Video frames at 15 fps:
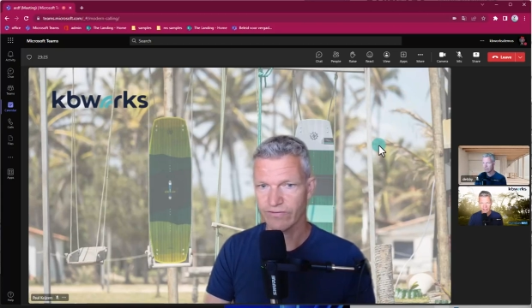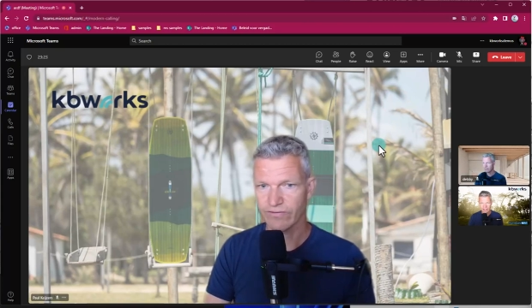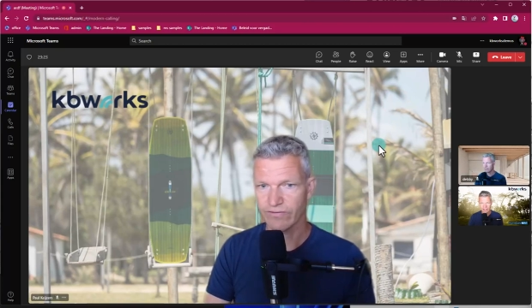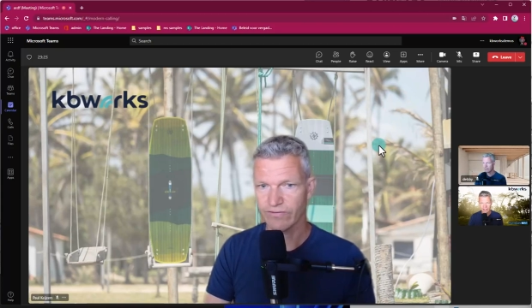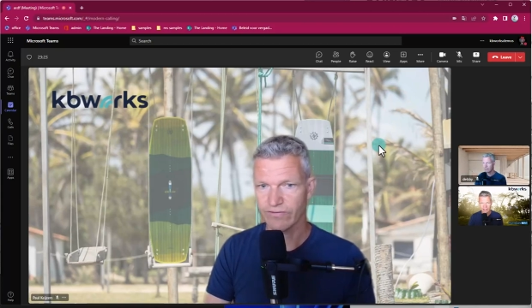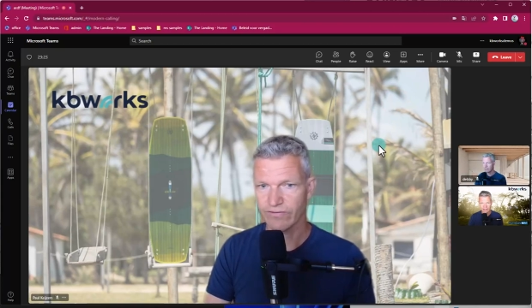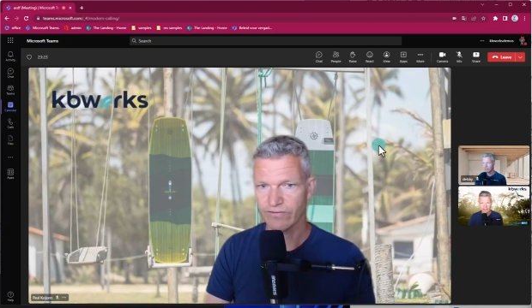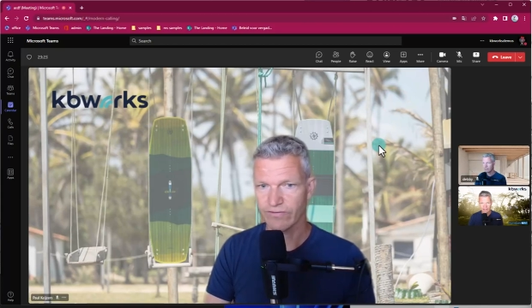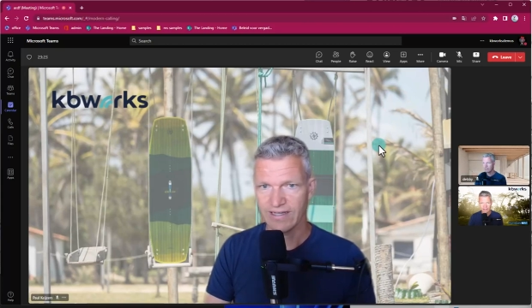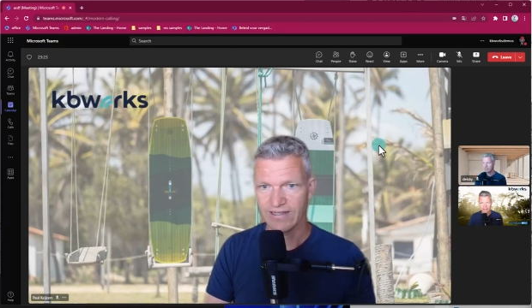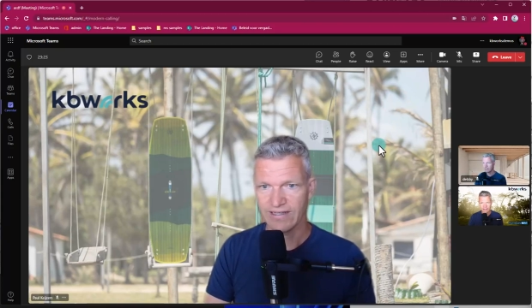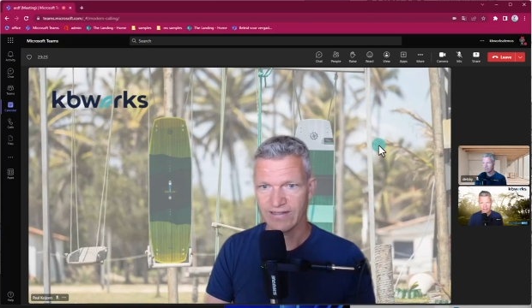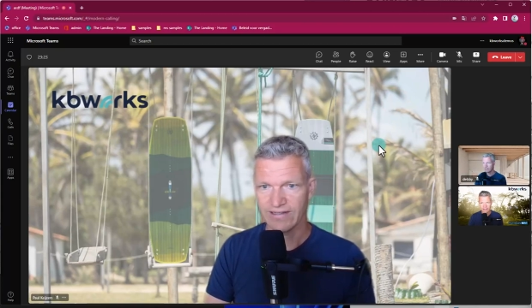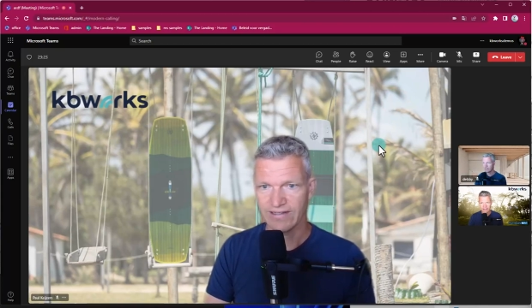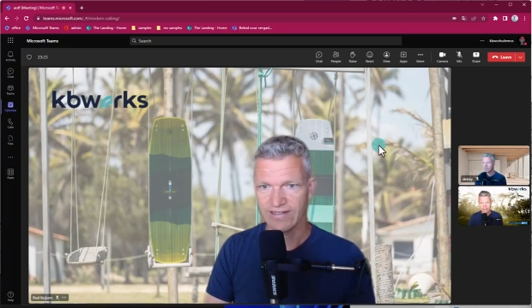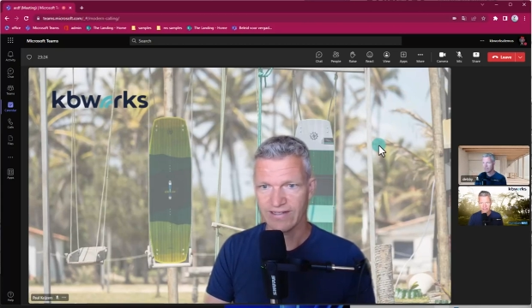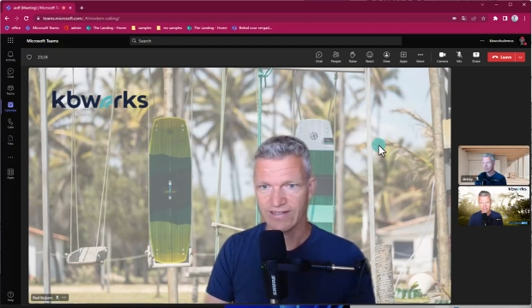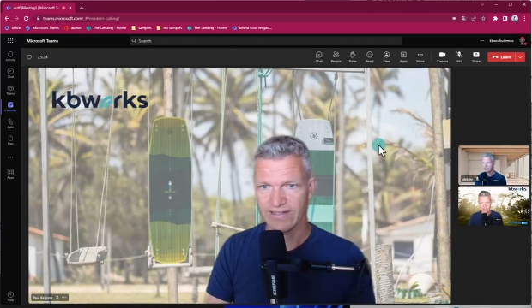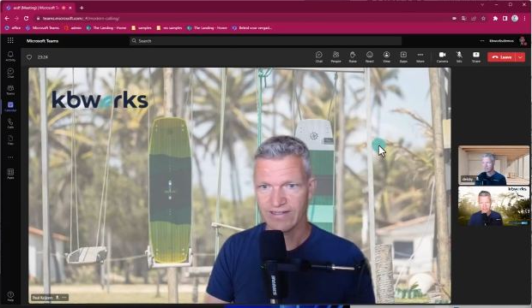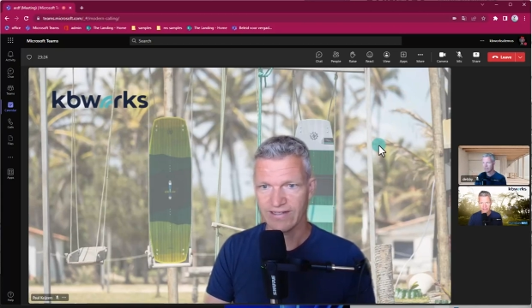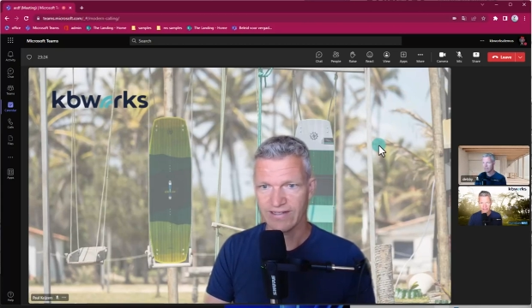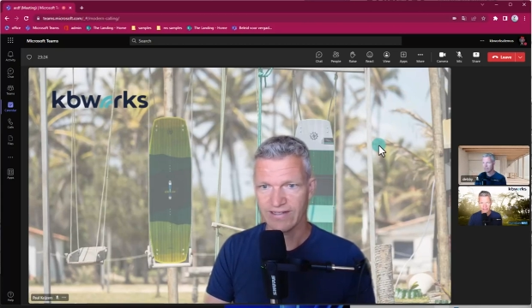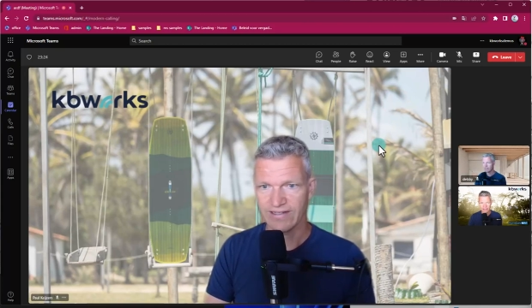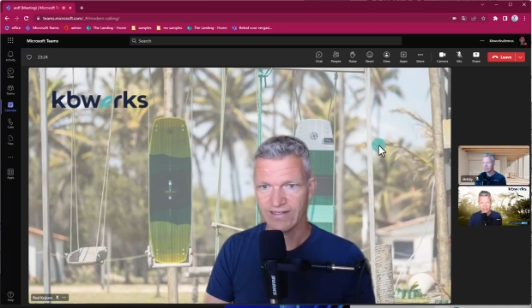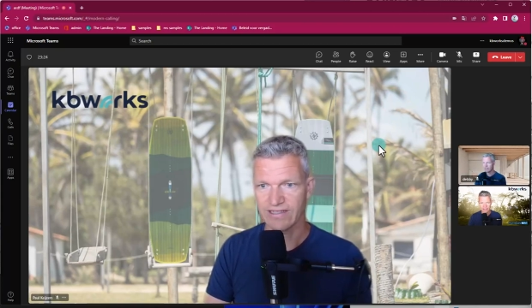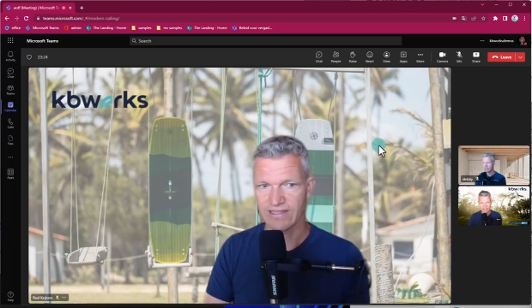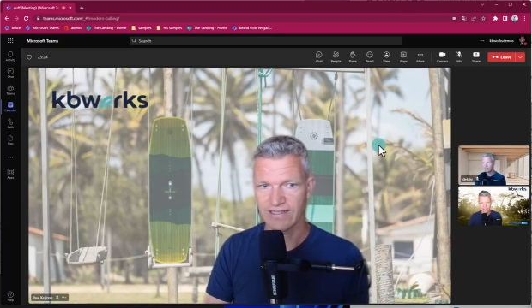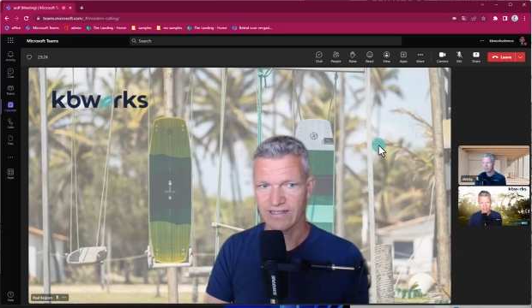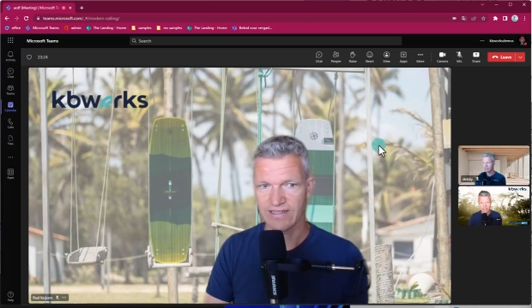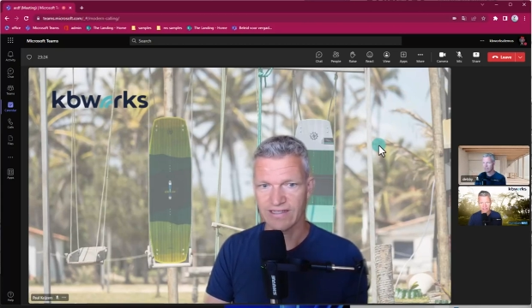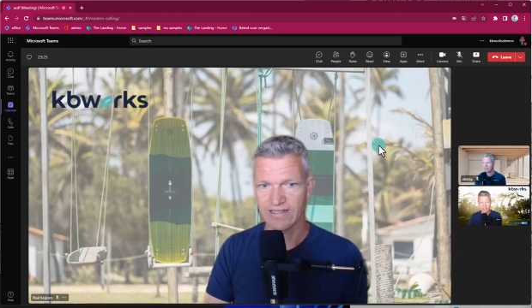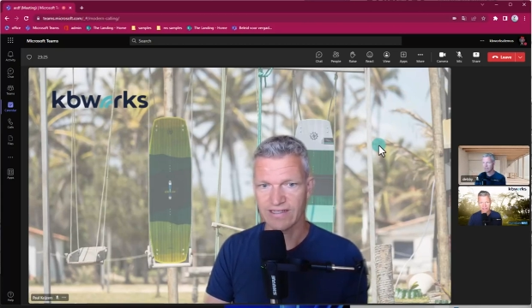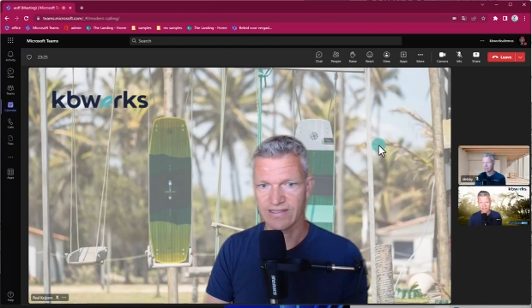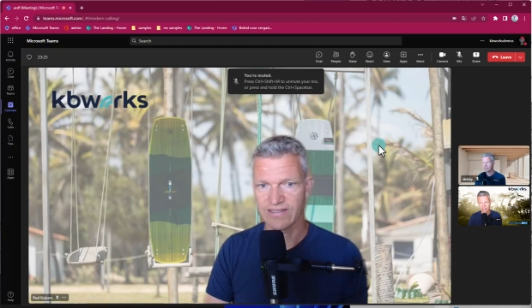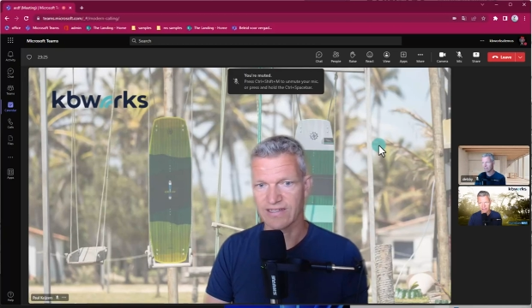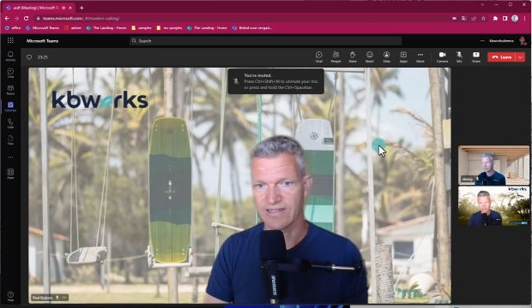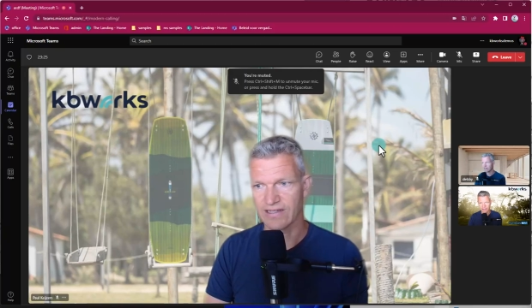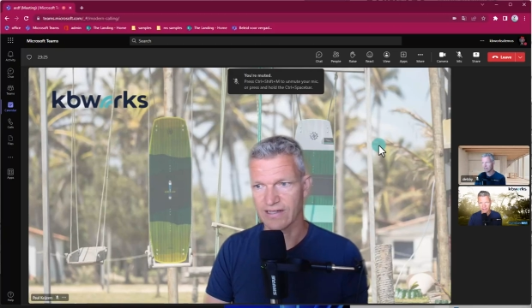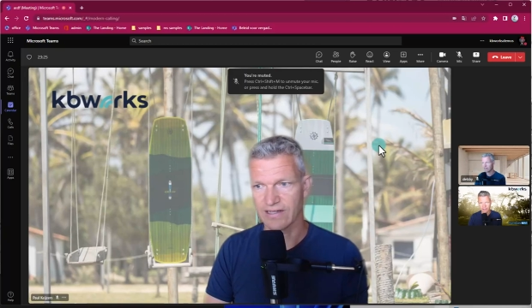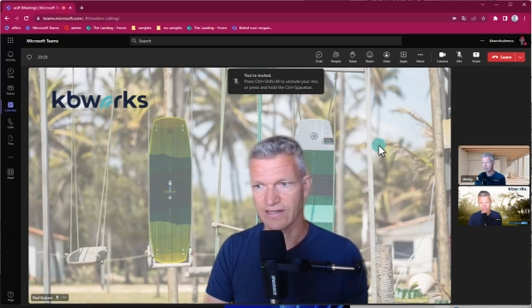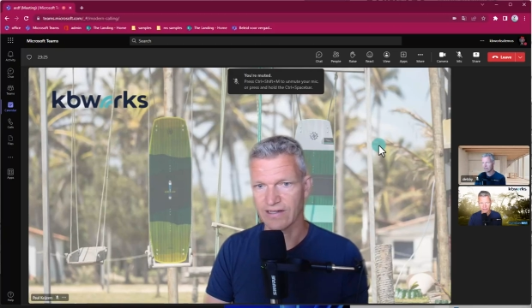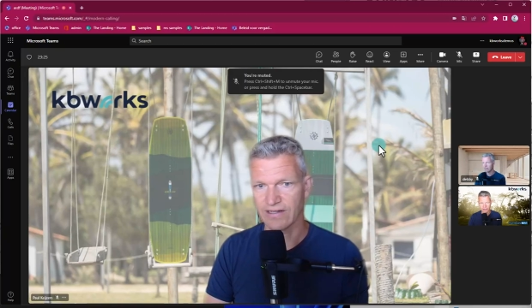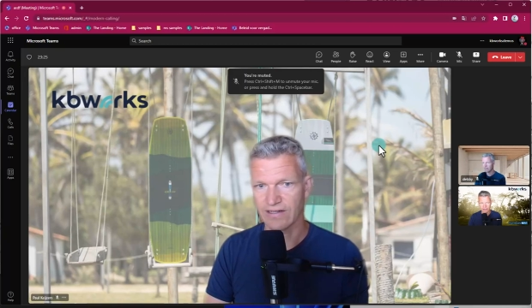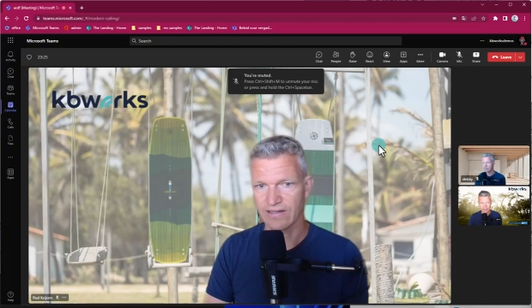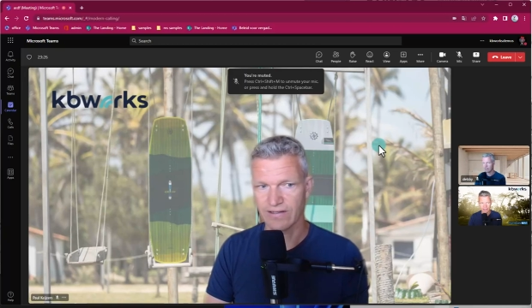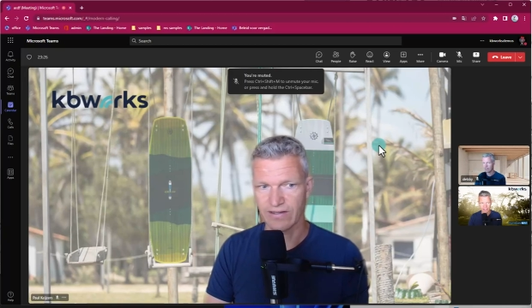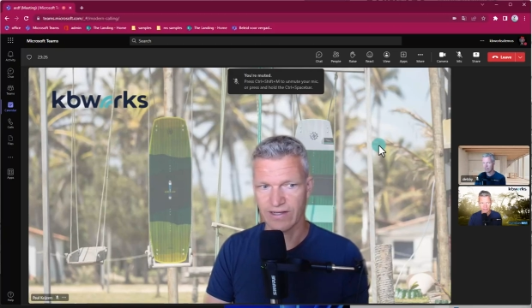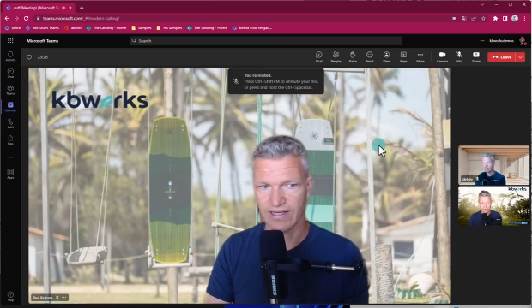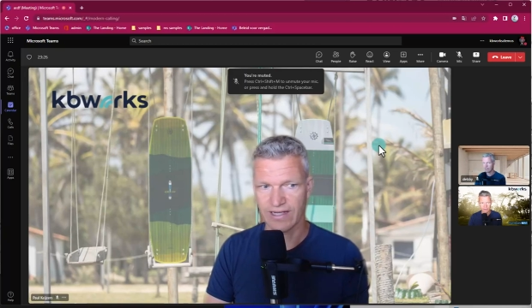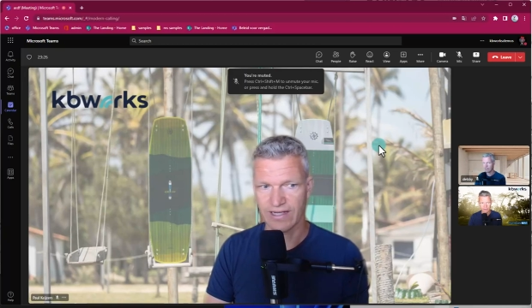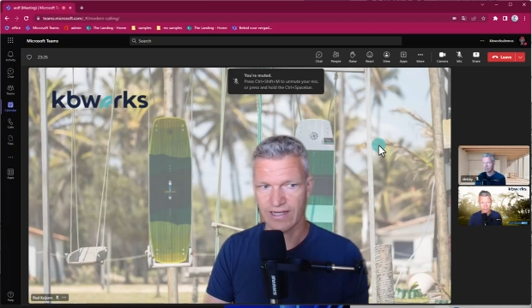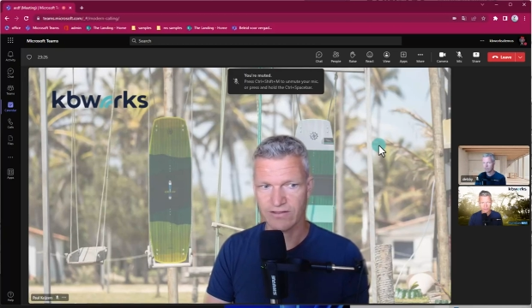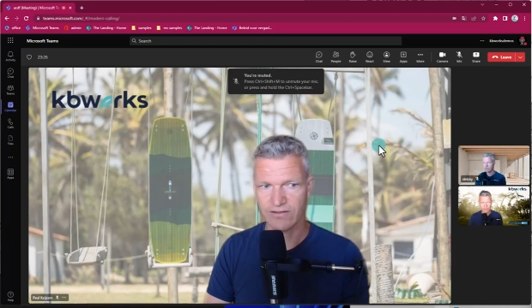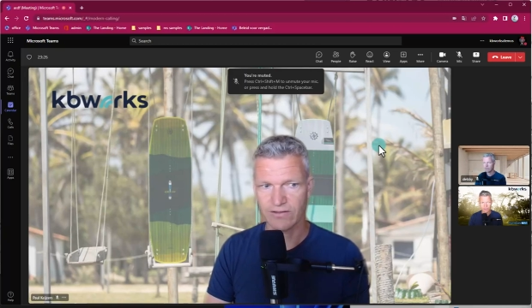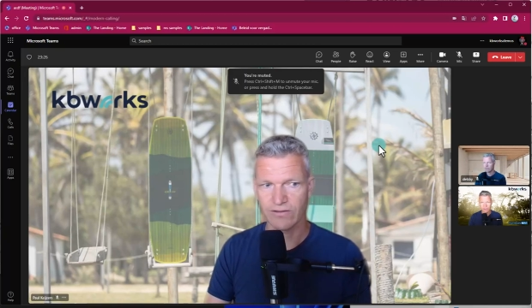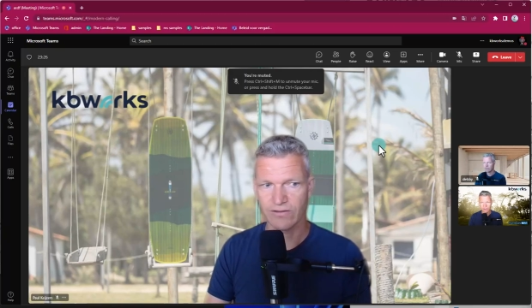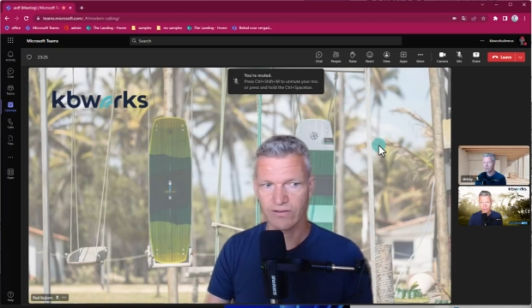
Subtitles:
In this case, it's the external,